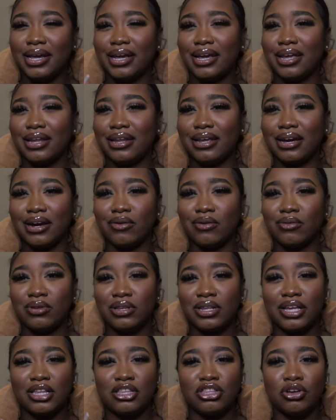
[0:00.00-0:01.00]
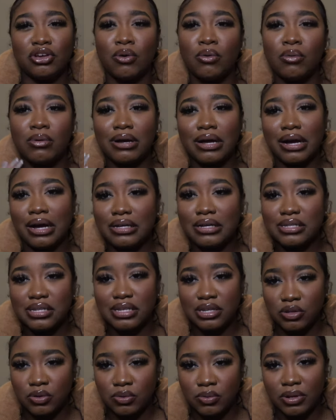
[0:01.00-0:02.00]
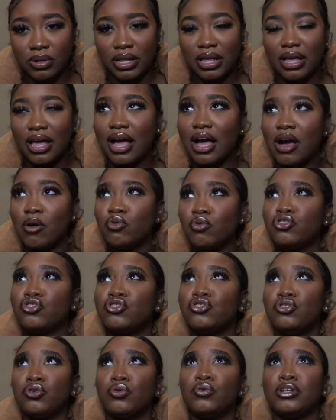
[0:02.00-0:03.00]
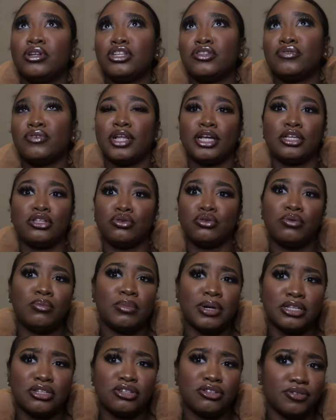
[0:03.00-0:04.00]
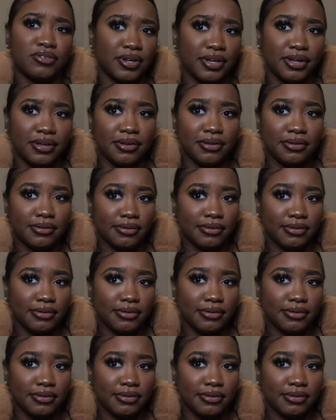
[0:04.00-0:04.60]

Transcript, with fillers: And not only that, don't constantly doing it. I was doing this for like two months straight.